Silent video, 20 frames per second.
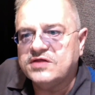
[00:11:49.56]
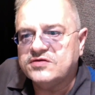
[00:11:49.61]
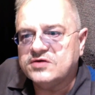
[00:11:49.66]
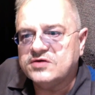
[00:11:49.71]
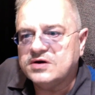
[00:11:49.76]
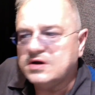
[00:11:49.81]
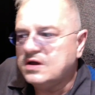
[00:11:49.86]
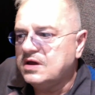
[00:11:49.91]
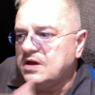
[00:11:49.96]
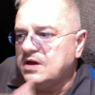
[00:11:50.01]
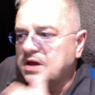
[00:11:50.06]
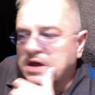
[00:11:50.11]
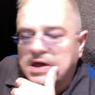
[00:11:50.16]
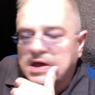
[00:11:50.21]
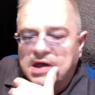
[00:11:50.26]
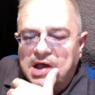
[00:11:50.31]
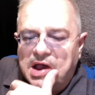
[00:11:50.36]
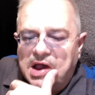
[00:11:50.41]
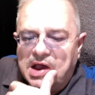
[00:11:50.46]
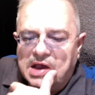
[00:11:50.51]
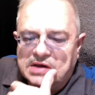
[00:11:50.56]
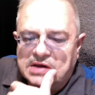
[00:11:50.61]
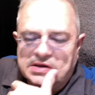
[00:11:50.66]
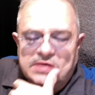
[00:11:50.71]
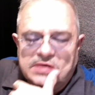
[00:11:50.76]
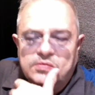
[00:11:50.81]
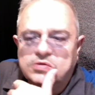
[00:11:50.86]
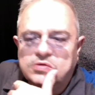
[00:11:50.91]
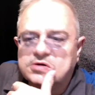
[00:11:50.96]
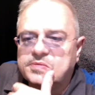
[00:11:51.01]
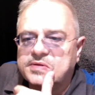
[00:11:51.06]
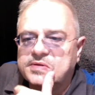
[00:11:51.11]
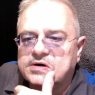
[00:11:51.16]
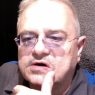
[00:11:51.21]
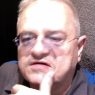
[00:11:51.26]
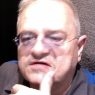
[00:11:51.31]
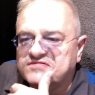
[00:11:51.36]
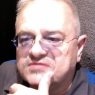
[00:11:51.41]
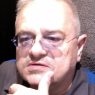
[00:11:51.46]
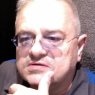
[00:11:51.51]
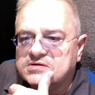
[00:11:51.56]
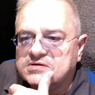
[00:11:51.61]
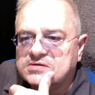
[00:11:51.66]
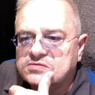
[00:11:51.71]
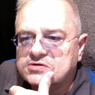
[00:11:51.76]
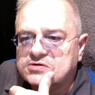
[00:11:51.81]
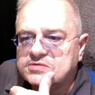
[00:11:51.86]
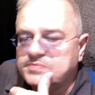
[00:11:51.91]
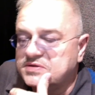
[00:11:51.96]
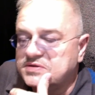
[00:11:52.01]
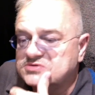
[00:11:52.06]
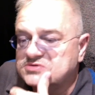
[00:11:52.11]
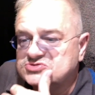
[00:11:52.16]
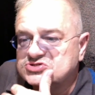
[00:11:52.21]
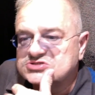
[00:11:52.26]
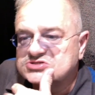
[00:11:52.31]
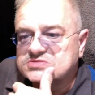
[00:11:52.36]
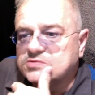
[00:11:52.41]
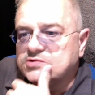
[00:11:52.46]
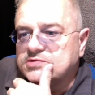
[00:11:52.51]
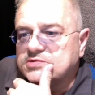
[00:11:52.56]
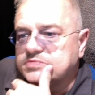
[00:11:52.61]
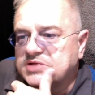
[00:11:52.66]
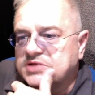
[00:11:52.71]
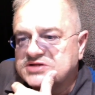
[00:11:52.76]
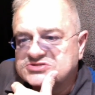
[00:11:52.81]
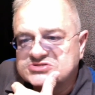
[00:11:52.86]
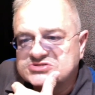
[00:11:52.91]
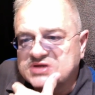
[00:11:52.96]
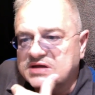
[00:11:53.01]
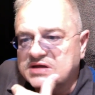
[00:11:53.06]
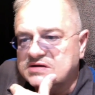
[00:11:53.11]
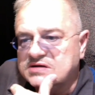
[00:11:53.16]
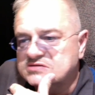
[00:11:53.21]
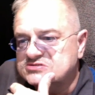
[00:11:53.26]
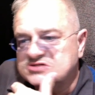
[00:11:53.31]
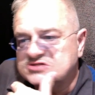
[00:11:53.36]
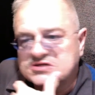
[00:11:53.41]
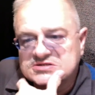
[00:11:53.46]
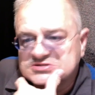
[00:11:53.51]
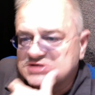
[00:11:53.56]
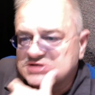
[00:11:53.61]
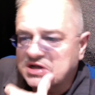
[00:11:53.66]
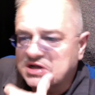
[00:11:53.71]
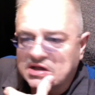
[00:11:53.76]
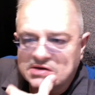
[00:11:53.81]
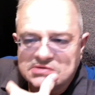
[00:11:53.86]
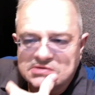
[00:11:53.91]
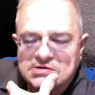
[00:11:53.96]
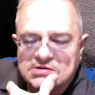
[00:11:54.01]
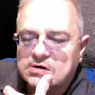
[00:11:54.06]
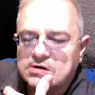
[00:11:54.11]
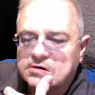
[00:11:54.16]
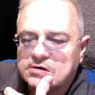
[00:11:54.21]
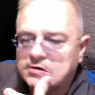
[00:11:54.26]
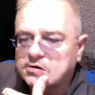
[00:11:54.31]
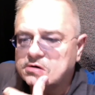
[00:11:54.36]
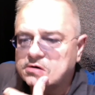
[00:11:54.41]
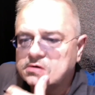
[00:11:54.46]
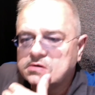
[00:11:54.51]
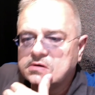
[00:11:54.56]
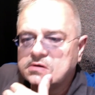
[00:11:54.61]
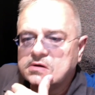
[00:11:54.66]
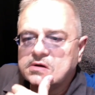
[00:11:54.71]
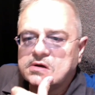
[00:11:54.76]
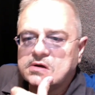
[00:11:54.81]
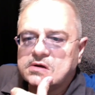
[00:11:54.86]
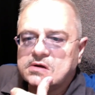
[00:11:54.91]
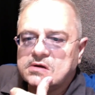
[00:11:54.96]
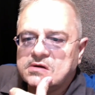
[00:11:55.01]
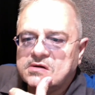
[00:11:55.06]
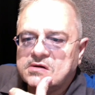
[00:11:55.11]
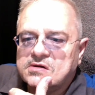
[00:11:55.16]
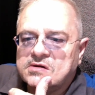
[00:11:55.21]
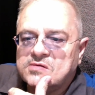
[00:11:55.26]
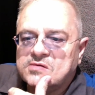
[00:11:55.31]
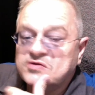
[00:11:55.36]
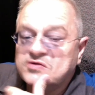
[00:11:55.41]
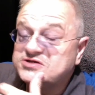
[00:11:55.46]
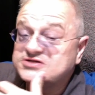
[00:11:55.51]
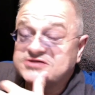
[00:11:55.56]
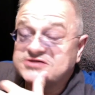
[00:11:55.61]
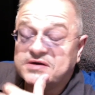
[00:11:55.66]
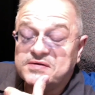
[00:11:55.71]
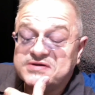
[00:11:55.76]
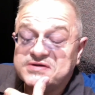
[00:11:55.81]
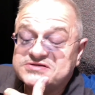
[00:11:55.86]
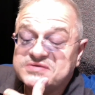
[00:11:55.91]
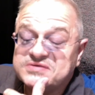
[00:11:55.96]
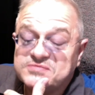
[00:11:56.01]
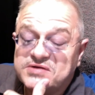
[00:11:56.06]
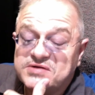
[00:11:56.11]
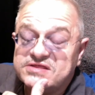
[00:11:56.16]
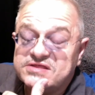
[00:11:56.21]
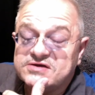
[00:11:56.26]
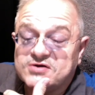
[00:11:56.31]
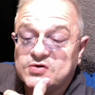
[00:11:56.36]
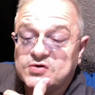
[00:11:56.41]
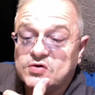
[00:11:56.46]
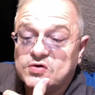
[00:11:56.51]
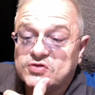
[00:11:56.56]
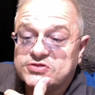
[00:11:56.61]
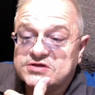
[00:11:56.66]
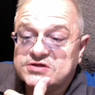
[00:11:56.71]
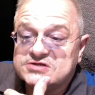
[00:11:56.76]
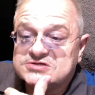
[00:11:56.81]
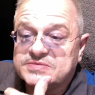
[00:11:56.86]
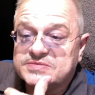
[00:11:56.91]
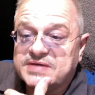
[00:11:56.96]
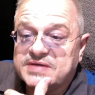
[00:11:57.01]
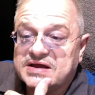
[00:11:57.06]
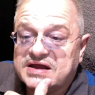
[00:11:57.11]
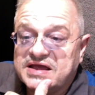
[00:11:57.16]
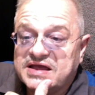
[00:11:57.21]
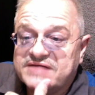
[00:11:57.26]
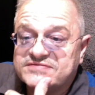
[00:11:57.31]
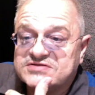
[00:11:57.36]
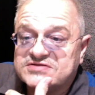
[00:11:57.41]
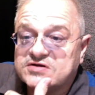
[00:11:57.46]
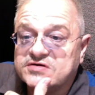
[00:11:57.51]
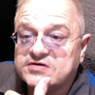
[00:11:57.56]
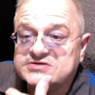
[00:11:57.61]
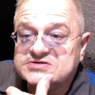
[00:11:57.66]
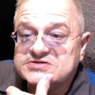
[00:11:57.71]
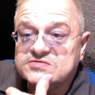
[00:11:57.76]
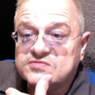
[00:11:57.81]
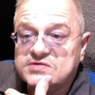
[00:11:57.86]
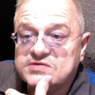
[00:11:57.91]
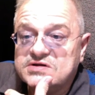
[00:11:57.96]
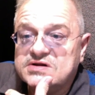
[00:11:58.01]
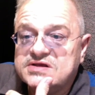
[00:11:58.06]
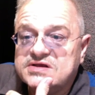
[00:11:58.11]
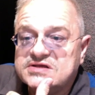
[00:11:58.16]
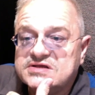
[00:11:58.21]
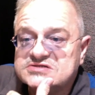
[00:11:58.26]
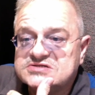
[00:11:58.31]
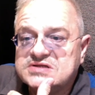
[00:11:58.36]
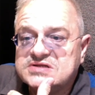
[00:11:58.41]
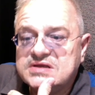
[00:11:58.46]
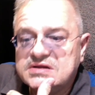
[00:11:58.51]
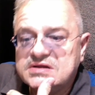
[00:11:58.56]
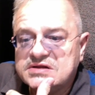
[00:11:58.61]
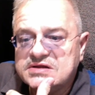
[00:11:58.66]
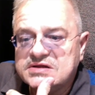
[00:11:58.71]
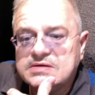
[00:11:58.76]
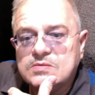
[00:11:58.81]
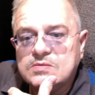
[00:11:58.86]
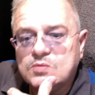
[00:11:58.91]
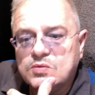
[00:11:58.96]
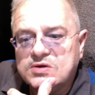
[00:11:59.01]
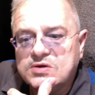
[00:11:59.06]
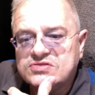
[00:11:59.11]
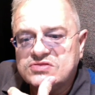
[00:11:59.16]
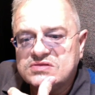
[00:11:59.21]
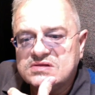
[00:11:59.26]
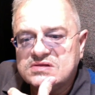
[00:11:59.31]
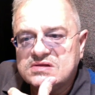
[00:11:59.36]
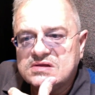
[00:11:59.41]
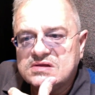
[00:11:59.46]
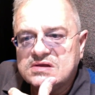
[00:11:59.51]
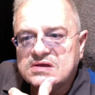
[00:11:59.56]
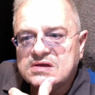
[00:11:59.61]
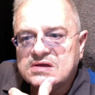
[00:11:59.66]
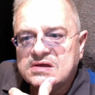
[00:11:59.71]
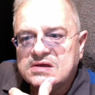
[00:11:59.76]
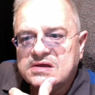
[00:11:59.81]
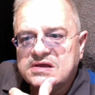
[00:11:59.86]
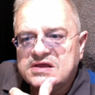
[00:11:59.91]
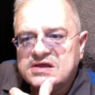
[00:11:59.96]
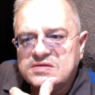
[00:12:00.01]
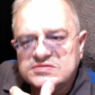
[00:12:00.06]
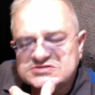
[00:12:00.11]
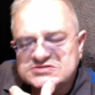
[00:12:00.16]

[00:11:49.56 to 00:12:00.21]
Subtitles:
after his father, it would have been awful. It would have been just more bloodshed and genocide and horror. There's always one of the cool things about Avatar is it really is dealing with